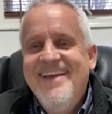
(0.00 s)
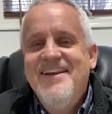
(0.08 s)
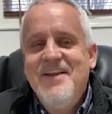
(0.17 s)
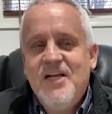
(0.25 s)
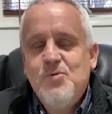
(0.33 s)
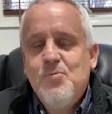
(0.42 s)

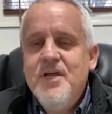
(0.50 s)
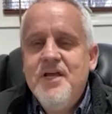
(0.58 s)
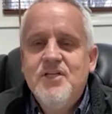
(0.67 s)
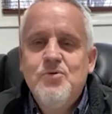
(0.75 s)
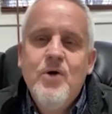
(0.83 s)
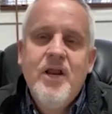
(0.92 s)
next week
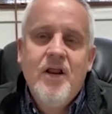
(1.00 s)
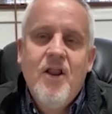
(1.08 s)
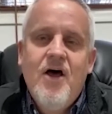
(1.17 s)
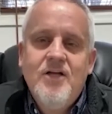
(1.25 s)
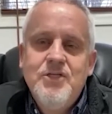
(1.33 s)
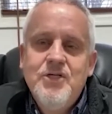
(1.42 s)
is when it
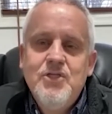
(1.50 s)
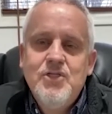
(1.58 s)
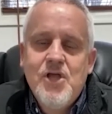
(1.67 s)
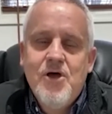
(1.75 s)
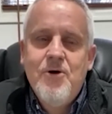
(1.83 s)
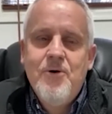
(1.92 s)
launches.
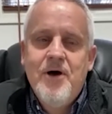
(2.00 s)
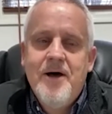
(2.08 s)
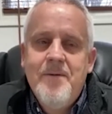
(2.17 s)
So,